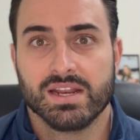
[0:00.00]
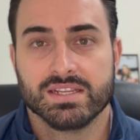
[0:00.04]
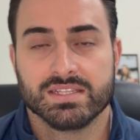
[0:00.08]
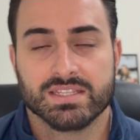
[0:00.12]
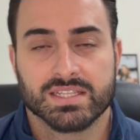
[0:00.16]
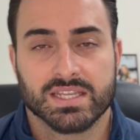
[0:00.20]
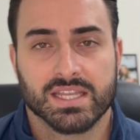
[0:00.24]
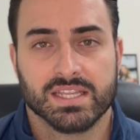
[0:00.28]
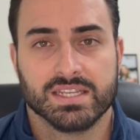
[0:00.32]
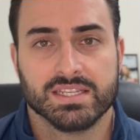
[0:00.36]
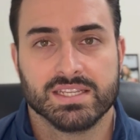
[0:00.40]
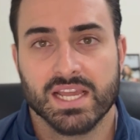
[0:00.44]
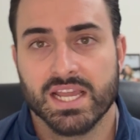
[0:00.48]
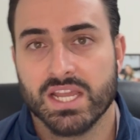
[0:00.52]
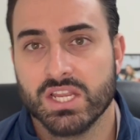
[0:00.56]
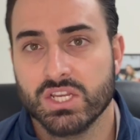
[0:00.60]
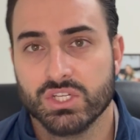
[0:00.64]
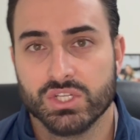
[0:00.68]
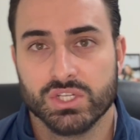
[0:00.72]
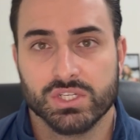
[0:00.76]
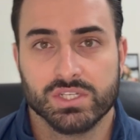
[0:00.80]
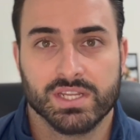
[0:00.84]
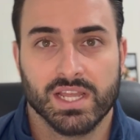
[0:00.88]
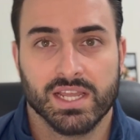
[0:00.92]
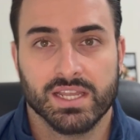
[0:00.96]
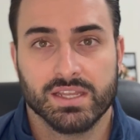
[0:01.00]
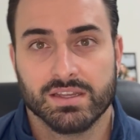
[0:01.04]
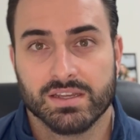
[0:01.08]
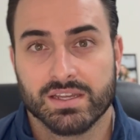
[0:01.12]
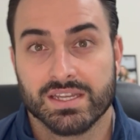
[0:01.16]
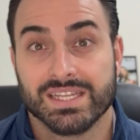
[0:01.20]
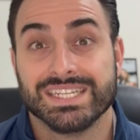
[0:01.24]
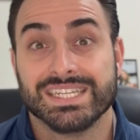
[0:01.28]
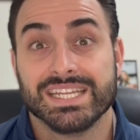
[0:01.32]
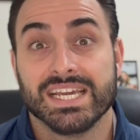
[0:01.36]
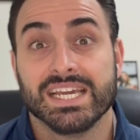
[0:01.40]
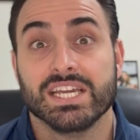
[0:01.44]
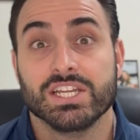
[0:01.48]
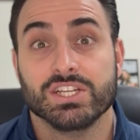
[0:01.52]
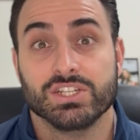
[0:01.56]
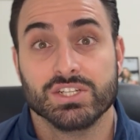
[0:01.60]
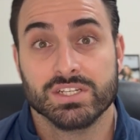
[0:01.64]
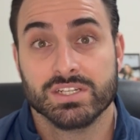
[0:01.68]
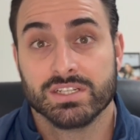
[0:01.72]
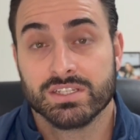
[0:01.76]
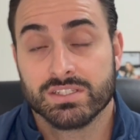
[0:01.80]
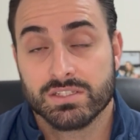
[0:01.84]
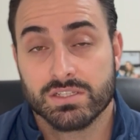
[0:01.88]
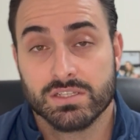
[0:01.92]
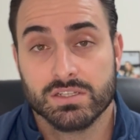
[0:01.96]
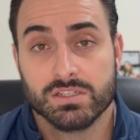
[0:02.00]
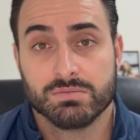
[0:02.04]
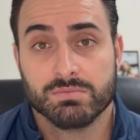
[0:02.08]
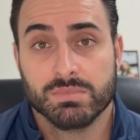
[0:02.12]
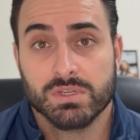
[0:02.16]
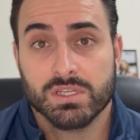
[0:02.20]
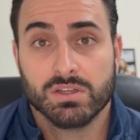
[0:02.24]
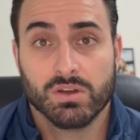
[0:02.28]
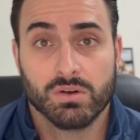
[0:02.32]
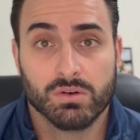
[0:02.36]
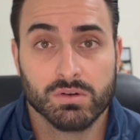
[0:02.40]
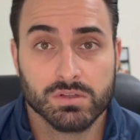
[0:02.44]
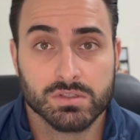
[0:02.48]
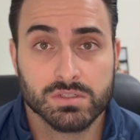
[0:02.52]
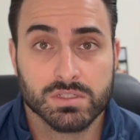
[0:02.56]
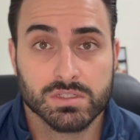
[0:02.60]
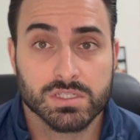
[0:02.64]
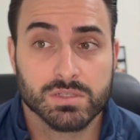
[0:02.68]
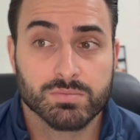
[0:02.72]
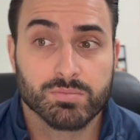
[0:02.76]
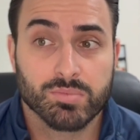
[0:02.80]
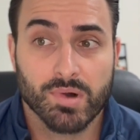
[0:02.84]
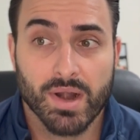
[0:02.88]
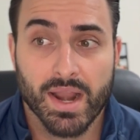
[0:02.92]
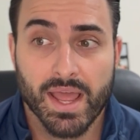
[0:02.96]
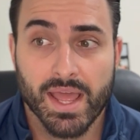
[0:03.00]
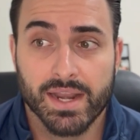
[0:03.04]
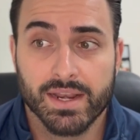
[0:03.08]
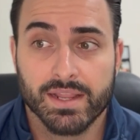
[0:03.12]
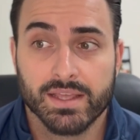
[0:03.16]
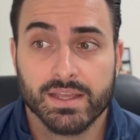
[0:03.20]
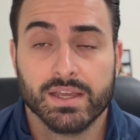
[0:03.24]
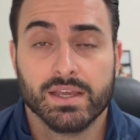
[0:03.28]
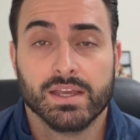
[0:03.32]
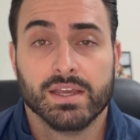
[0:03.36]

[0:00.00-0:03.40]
Is the contagion, excuse me, going to spread